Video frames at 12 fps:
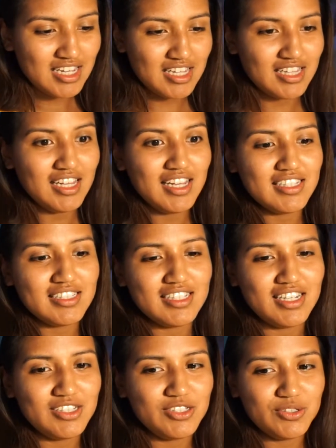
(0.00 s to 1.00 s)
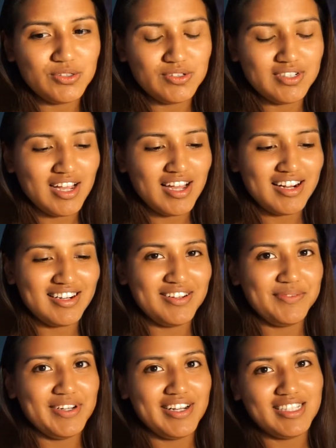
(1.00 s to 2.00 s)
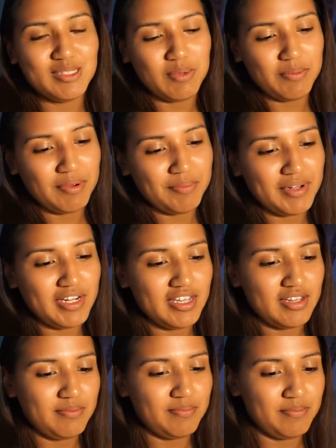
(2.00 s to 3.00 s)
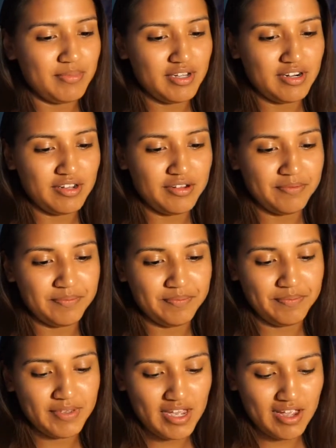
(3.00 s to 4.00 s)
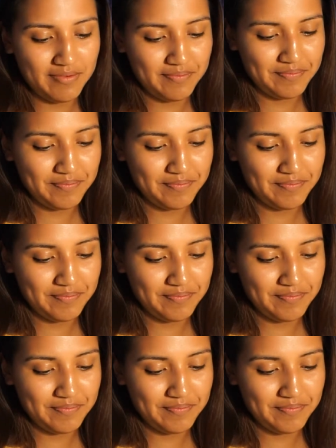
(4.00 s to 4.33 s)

Unless I do. Nah, let me not spend my money. But, um, yeah. And